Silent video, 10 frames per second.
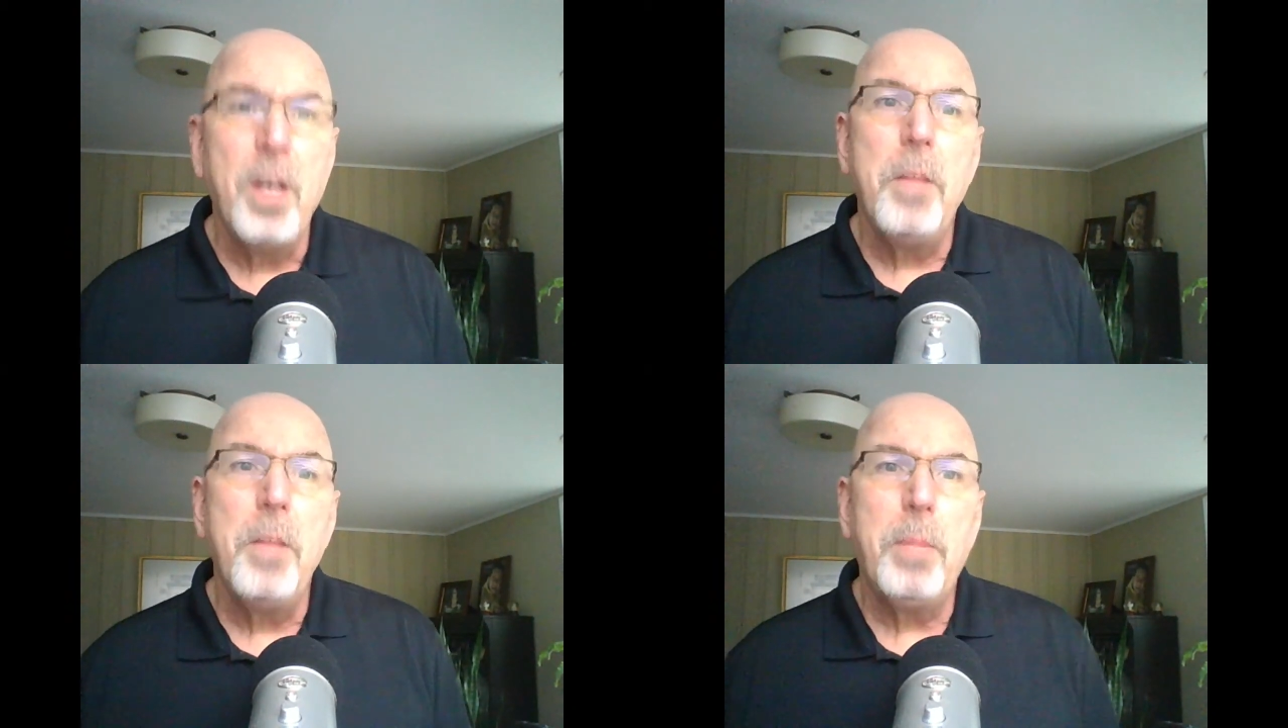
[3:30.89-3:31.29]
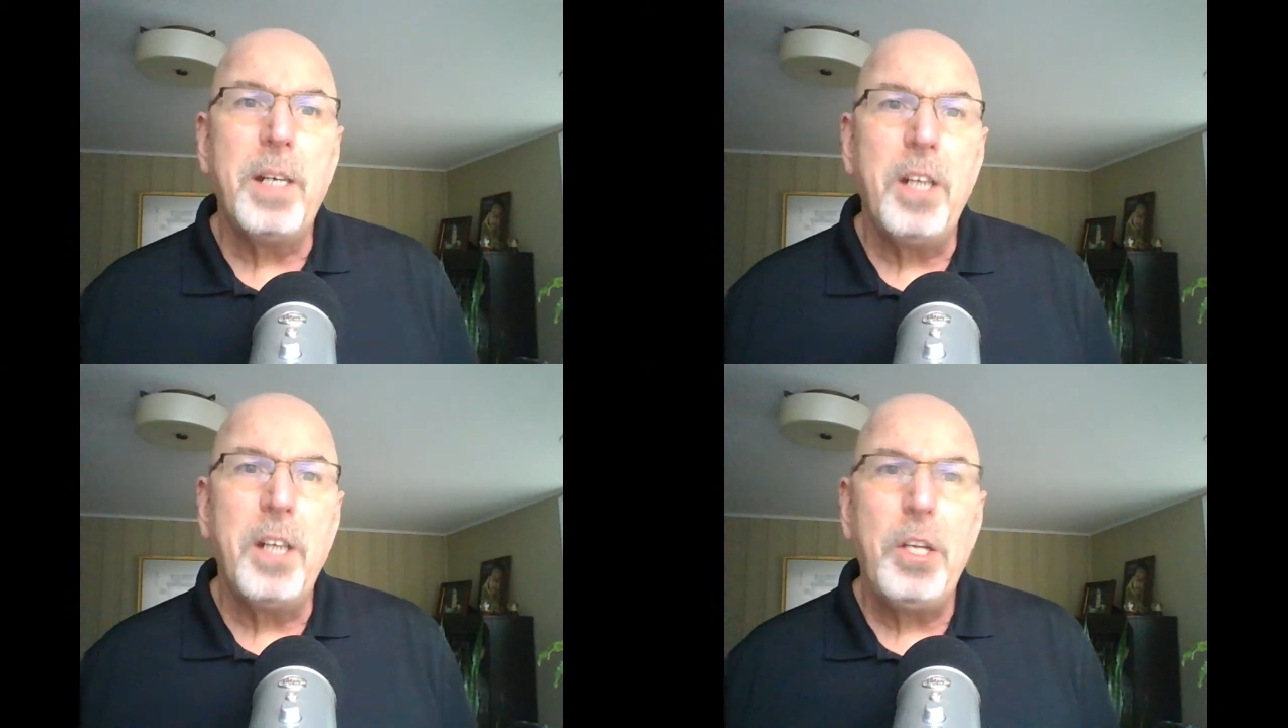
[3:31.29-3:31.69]
but
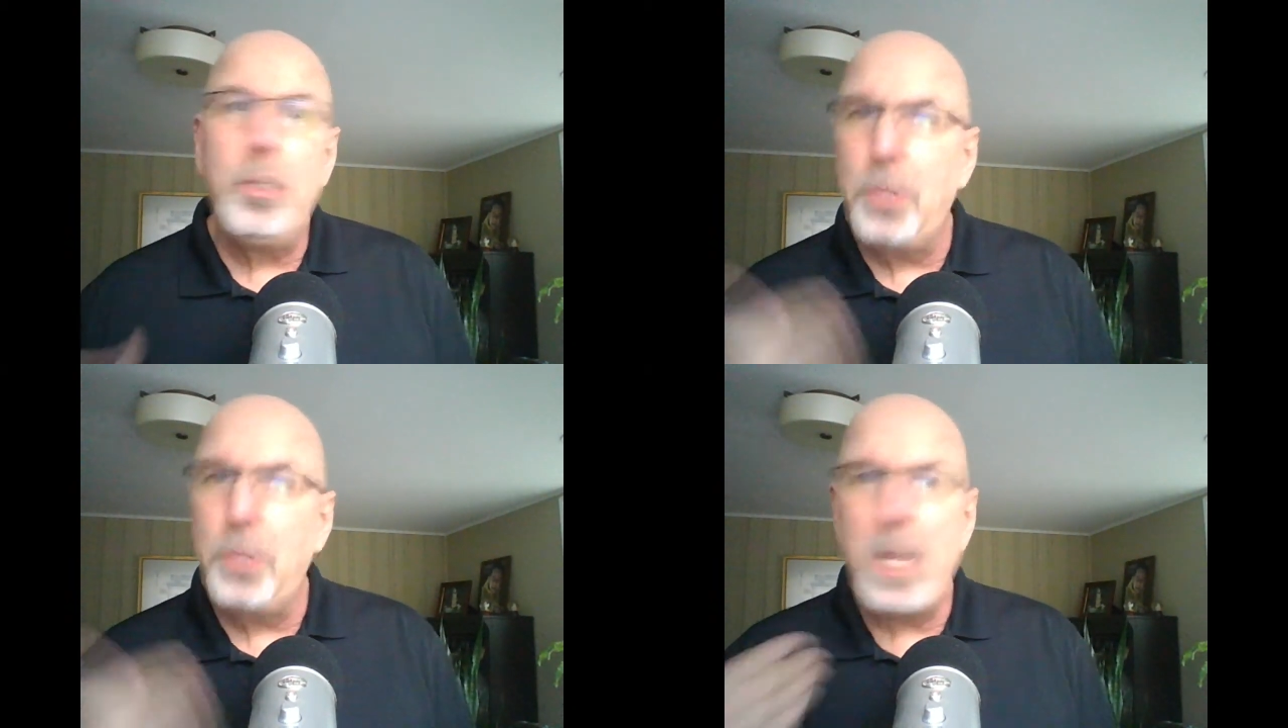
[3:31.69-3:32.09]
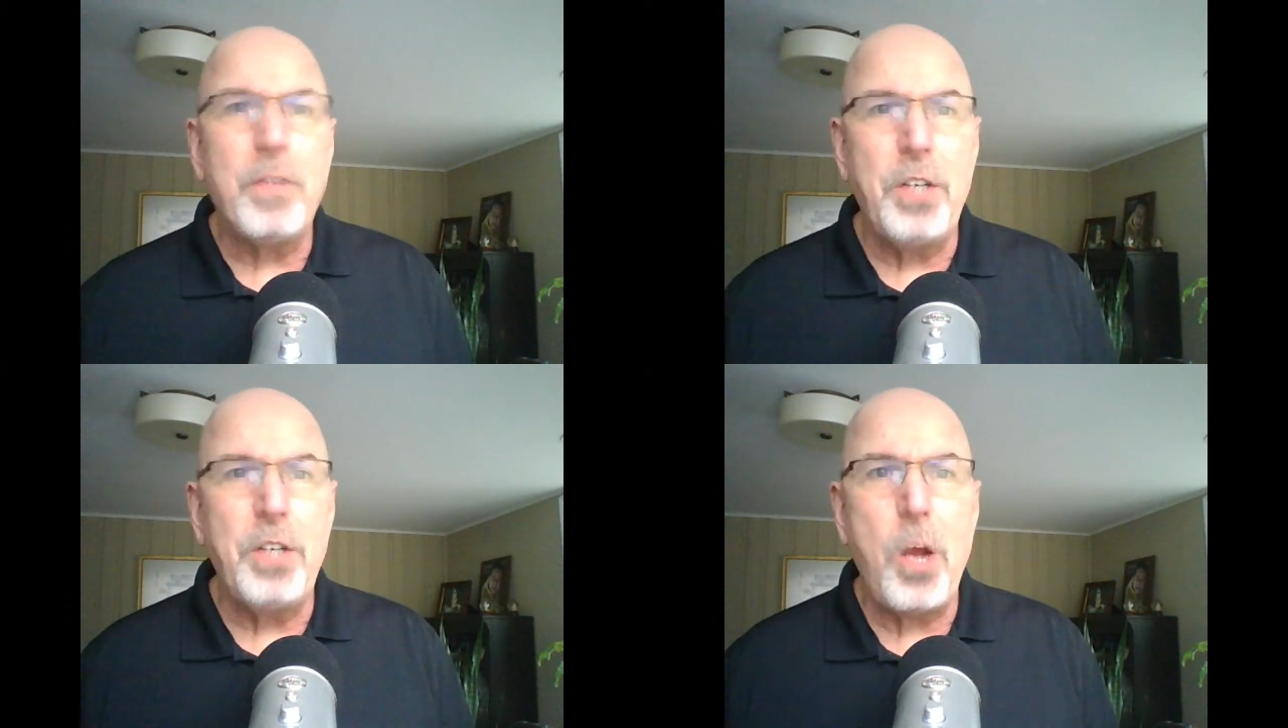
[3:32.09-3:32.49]
you'll never
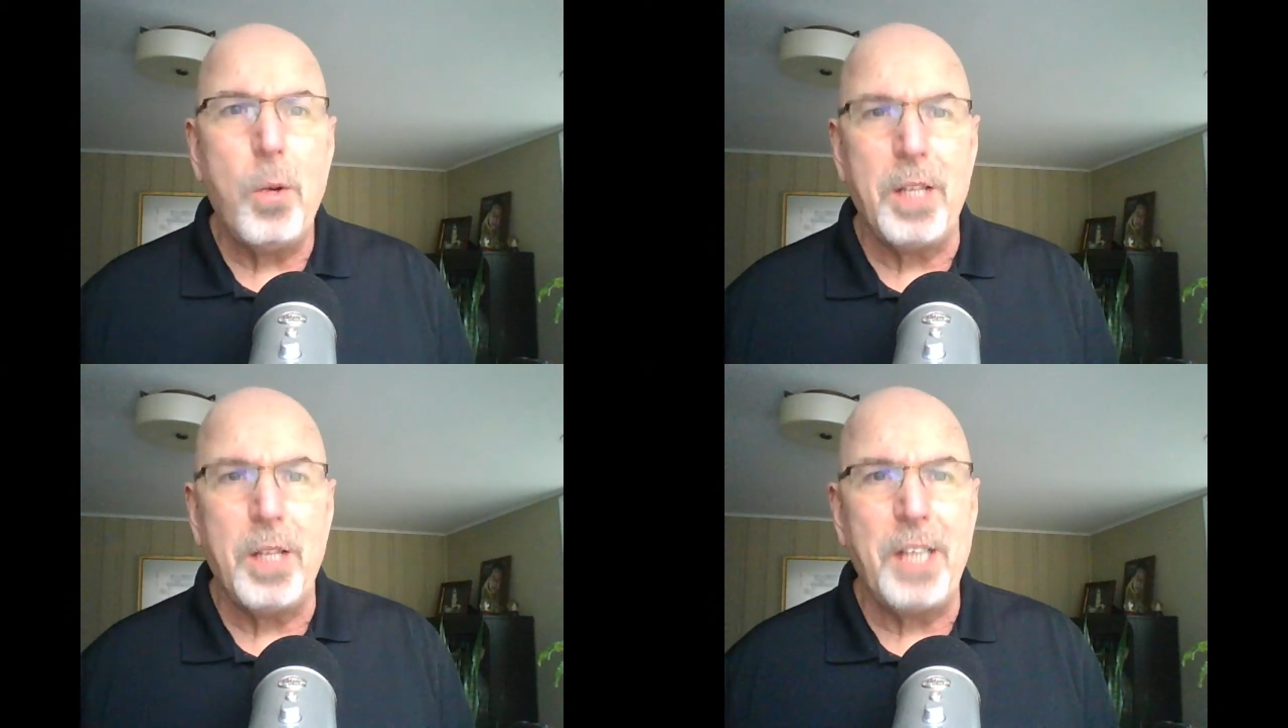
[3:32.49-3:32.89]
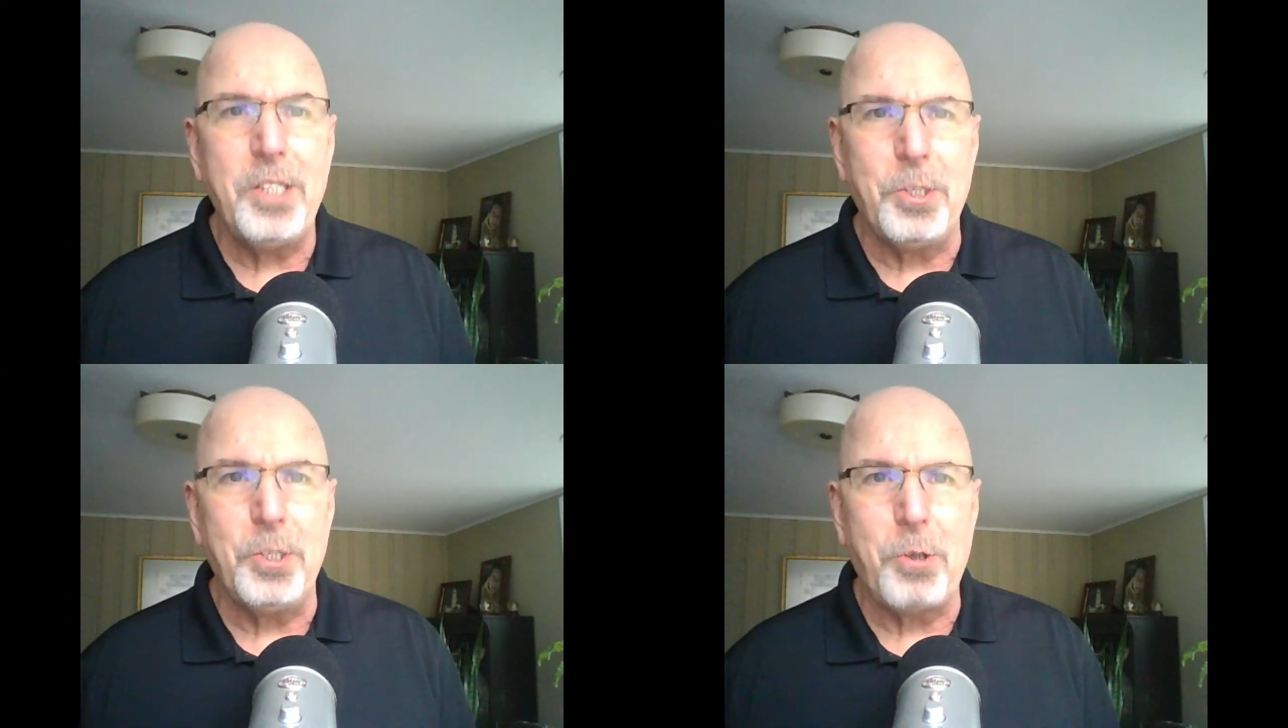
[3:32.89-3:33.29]
know unless you
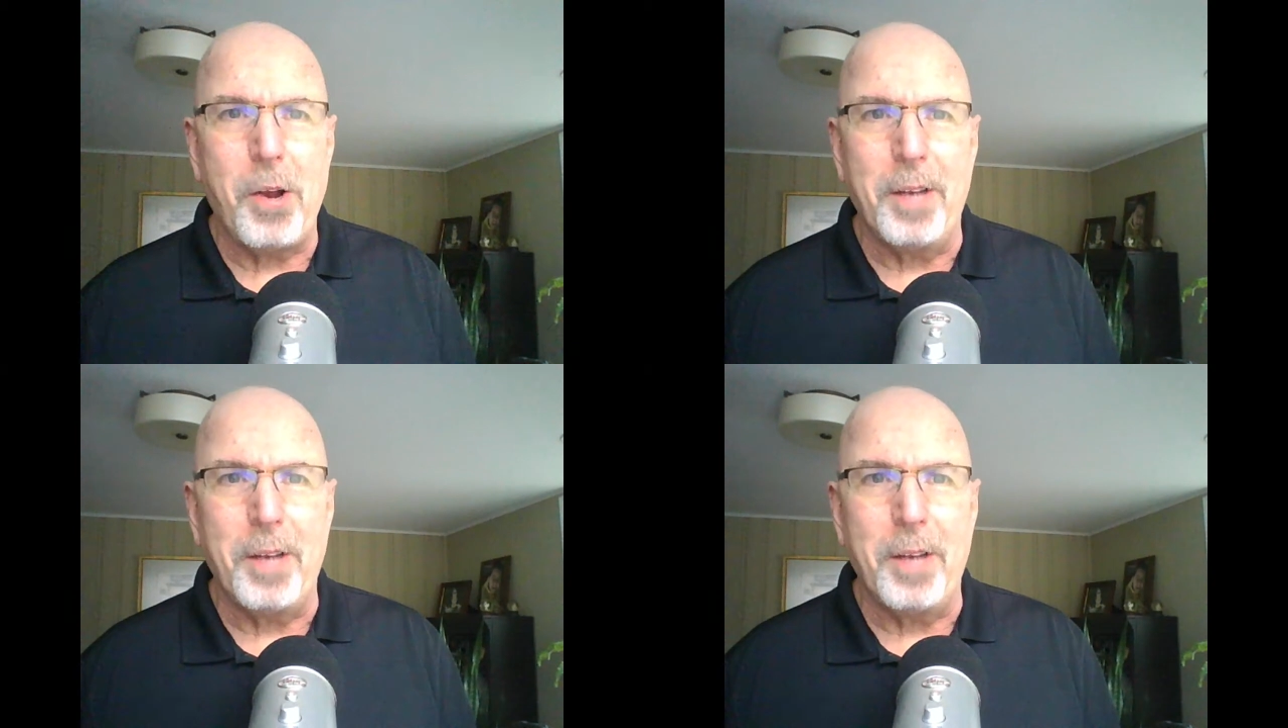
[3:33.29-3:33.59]
try.